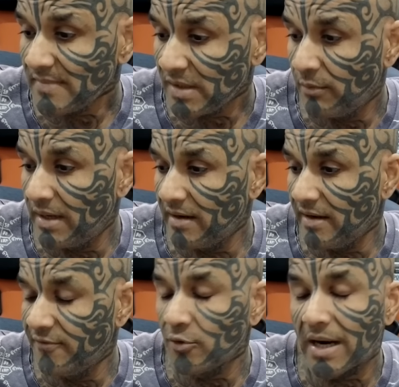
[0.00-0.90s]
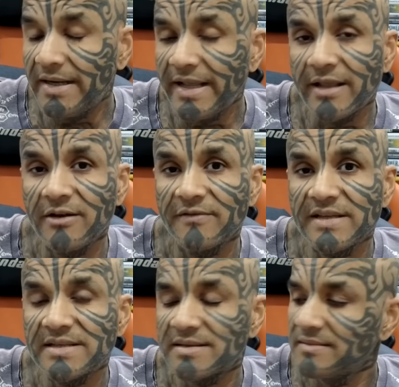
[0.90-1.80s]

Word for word: Well, if you can't take any of this,